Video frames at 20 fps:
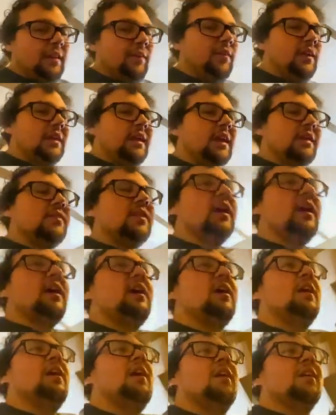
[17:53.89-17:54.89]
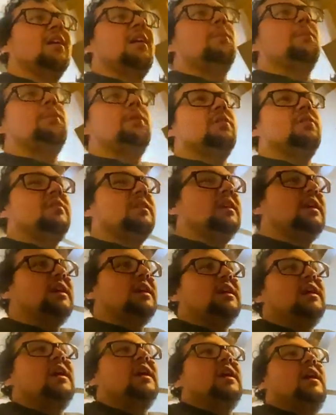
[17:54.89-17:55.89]
I want to take that, compost
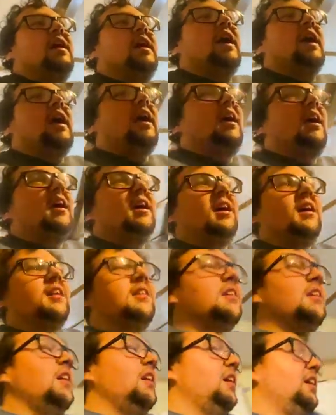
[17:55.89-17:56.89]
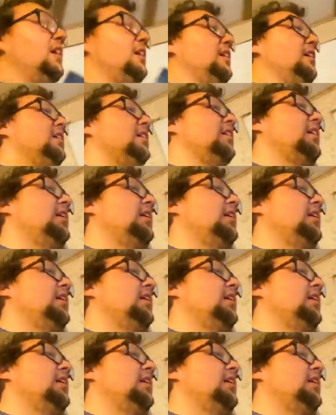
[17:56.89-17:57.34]
tea, and, uh...